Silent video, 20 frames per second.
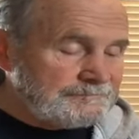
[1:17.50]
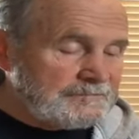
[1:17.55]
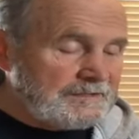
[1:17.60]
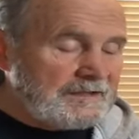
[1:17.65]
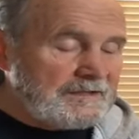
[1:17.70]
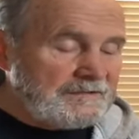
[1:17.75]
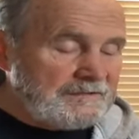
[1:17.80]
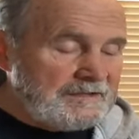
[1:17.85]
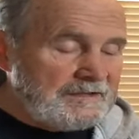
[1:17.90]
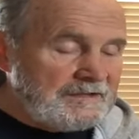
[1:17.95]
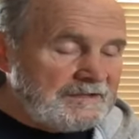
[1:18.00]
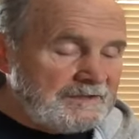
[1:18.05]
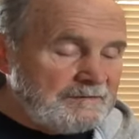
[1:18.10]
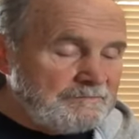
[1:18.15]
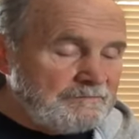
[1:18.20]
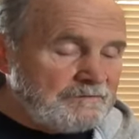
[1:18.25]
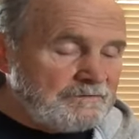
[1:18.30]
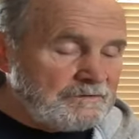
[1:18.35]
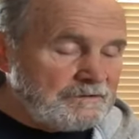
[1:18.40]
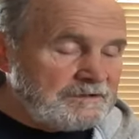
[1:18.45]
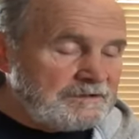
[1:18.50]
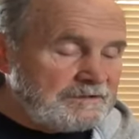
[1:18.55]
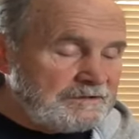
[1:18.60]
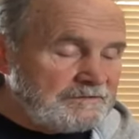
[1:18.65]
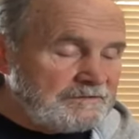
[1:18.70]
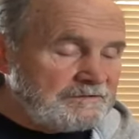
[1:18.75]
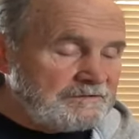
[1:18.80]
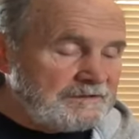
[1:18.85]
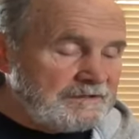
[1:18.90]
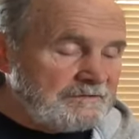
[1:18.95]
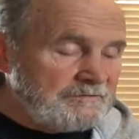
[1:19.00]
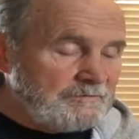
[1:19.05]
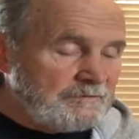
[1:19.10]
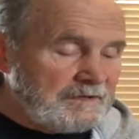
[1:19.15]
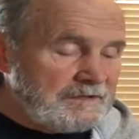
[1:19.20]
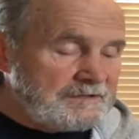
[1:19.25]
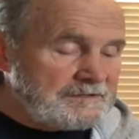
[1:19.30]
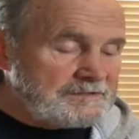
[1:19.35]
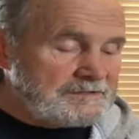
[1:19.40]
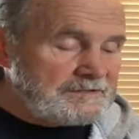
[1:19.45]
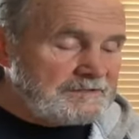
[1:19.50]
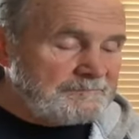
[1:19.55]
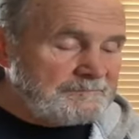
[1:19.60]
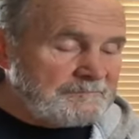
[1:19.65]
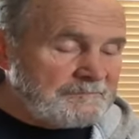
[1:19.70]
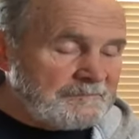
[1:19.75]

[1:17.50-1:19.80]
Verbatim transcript: I think more clearly and wisely.